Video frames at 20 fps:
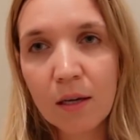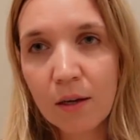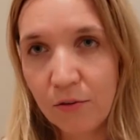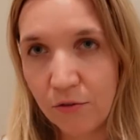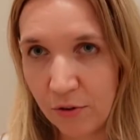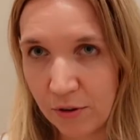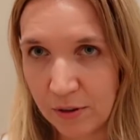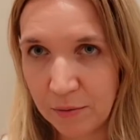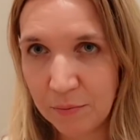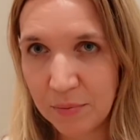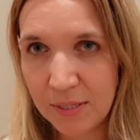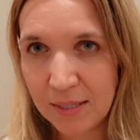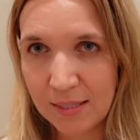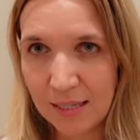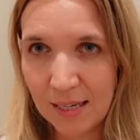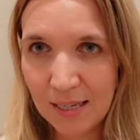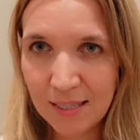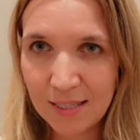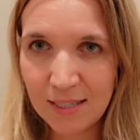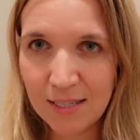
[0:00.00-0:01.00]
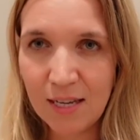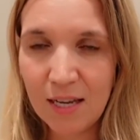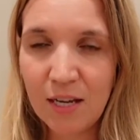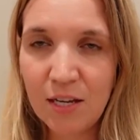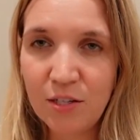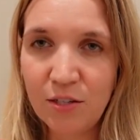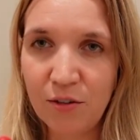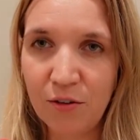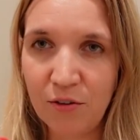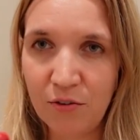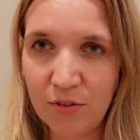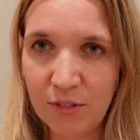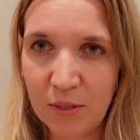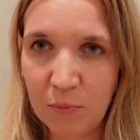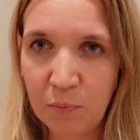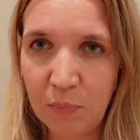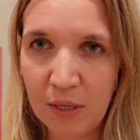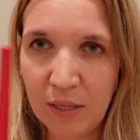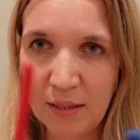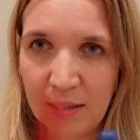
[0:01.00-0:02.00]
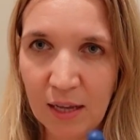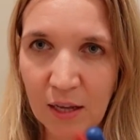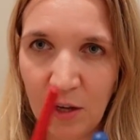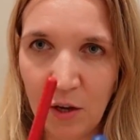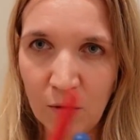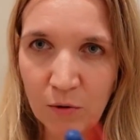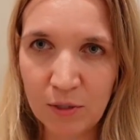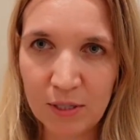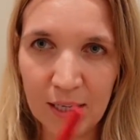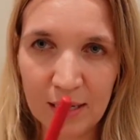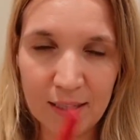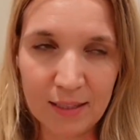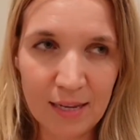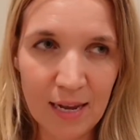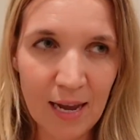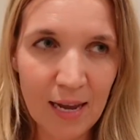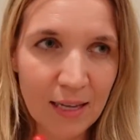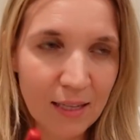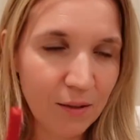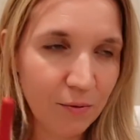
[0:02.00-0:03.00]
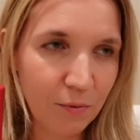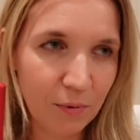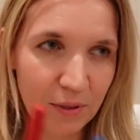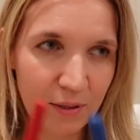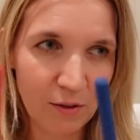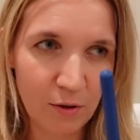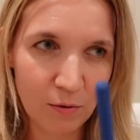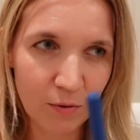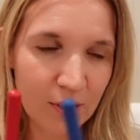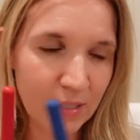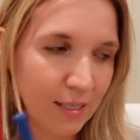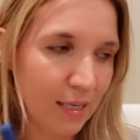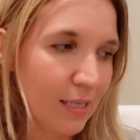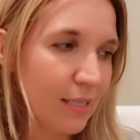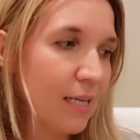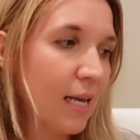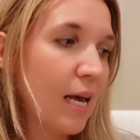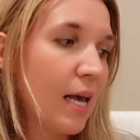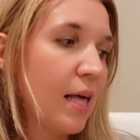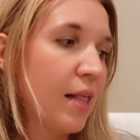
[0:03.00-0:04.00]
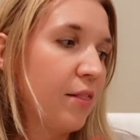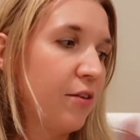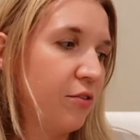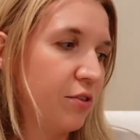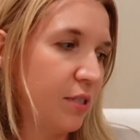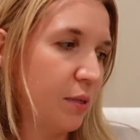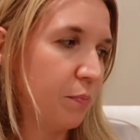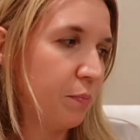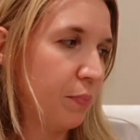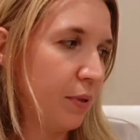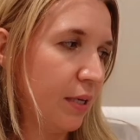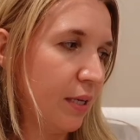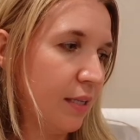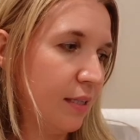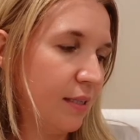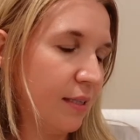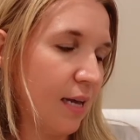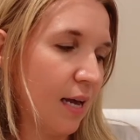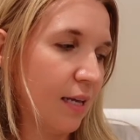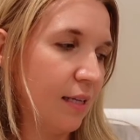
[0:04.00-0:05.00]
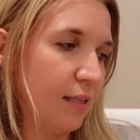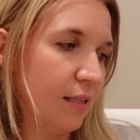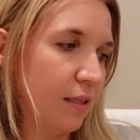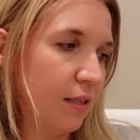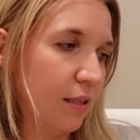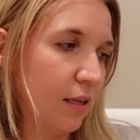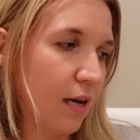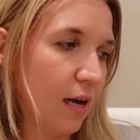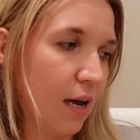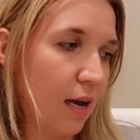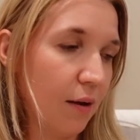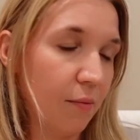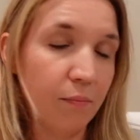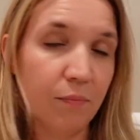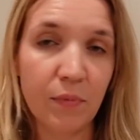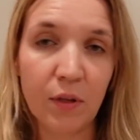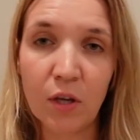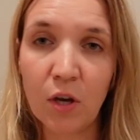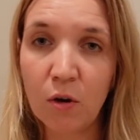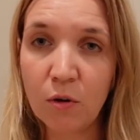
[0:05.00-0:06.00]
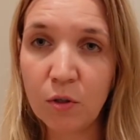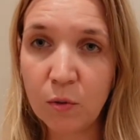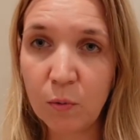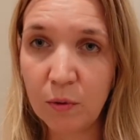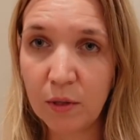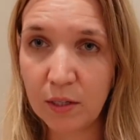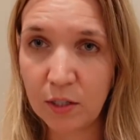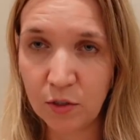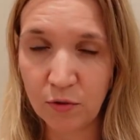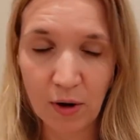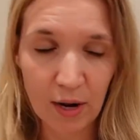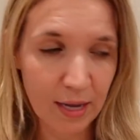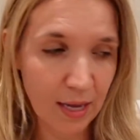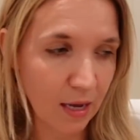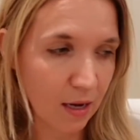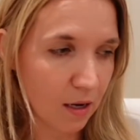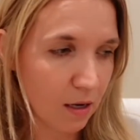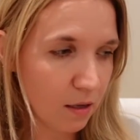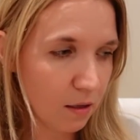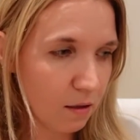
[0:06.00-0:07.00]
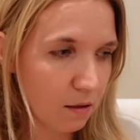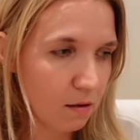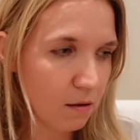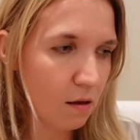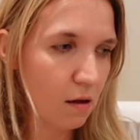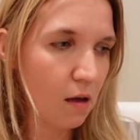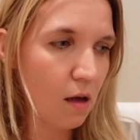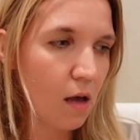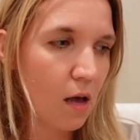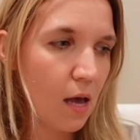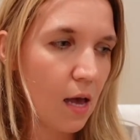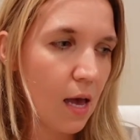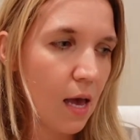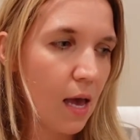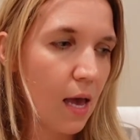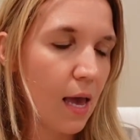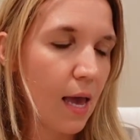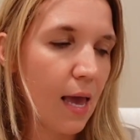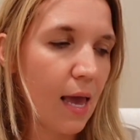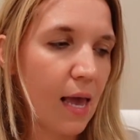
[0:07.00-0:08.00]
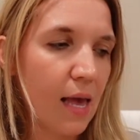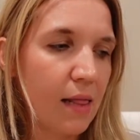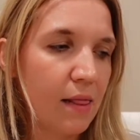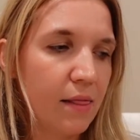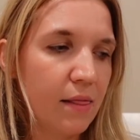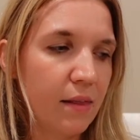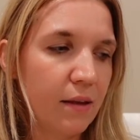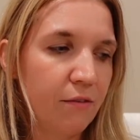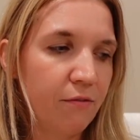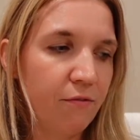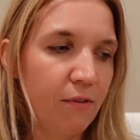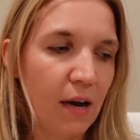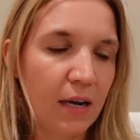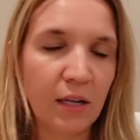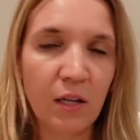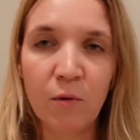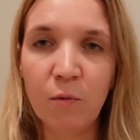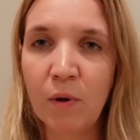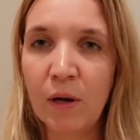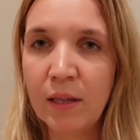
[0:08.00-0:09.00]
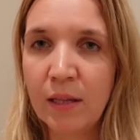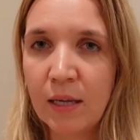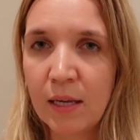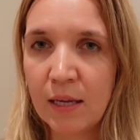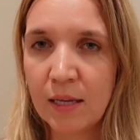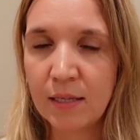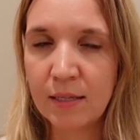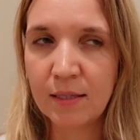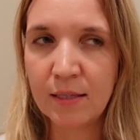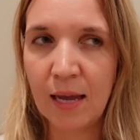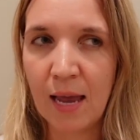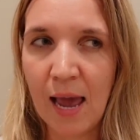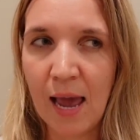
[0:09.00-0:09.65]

rhythm sticks, So there is a bead that goes like that with those sticks. There's a bead that goes with a triangle. And the final one is they